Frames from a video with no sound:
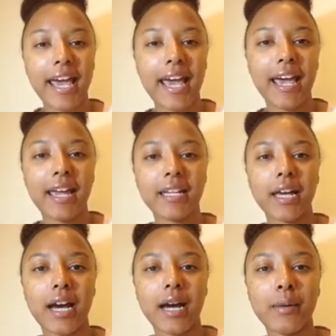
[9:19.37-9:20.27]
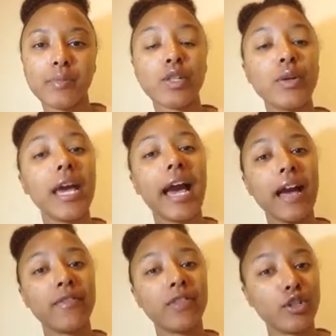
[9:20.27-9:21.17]
And so, yeah, I
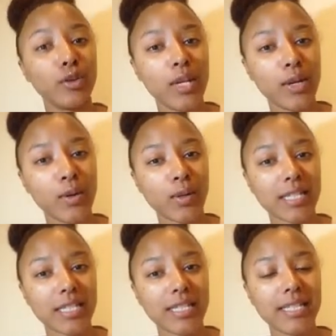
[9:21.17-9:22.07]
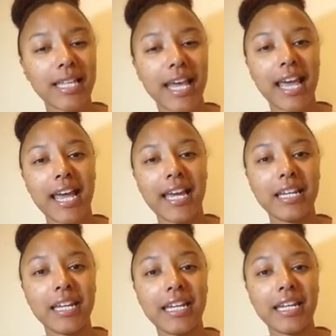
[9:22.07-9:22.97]
have the 2 e-courses,
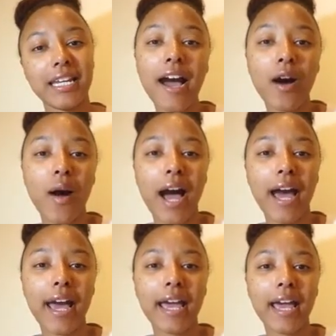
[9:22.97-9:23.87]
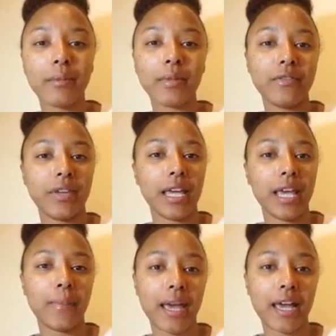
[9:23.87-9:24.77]
and now I am living
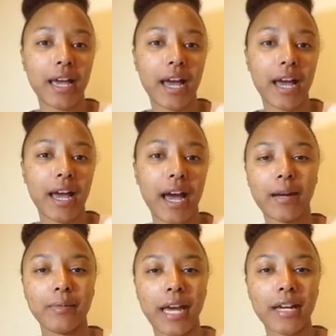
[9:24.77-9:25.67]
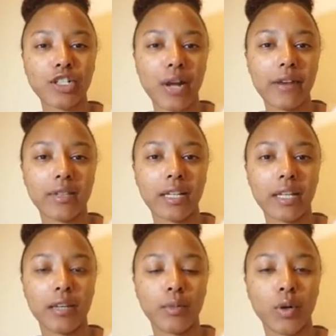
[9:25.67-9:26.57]
in Bangkok. I'm not traveling
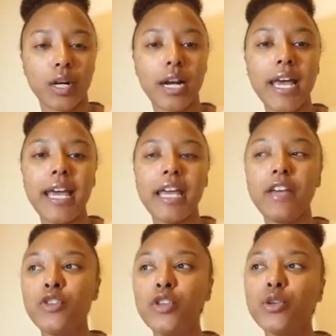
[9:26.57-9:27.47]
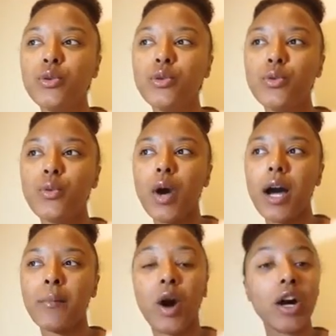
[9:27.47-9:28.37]
anymore. If you
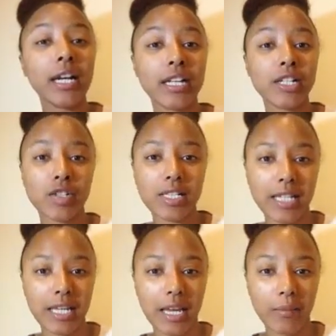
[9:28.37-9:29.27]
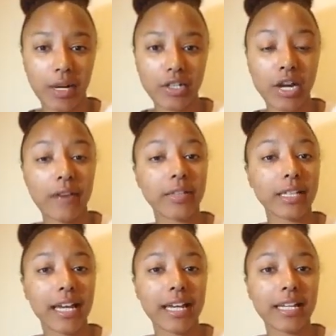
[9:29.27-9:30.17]
are interested in my
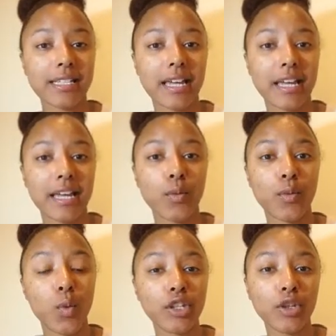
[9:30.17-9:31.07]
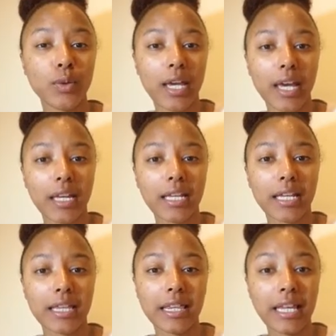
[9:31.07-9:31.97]
traveling, like I said, 1, you can
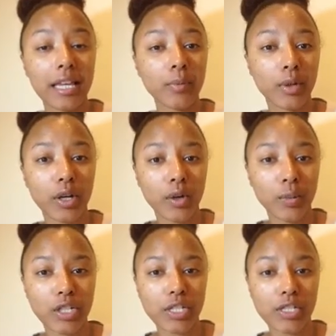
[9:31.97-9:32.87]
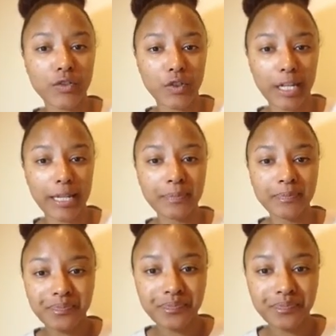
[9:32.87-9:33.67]
get the ebook, which is free.